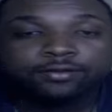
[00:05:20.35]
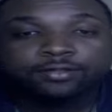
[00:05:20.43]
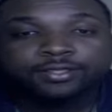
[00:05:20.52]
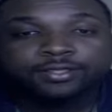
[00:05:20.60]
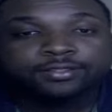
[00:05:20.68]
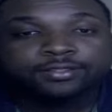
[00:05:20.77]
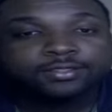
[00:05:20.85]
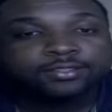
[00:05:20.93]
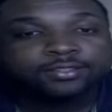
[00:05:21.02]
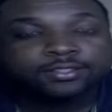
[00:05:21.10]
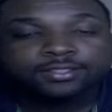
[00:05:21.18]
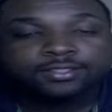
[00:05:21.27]
And
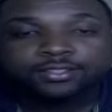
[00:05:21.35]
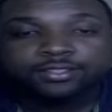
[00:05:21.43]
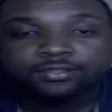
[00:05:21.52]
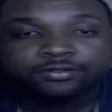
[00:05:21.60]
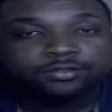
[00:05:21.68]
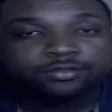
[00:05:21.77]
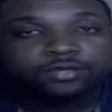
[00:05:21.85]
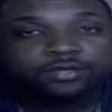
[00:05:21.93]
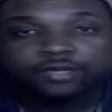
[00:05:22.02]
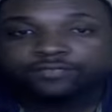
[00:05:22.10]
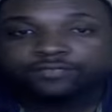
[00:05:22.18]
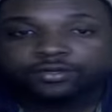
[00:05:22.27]
you look at
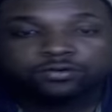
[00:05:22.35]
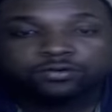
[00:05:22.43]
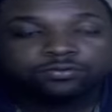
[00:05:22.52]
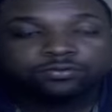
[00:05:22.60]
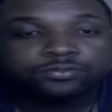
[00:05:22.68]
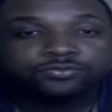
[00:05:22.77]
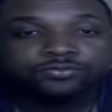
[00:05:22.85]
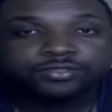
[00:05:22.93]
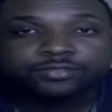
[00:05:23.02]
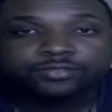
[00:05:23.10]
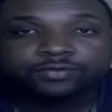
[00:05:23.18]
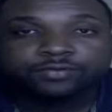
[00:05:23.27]
Atletico Madrid
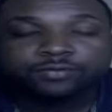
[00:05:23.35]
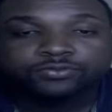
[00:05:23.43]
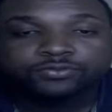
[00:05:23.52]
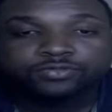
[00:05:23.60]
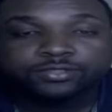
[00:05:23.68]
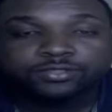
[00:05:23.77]
and Real Madrid.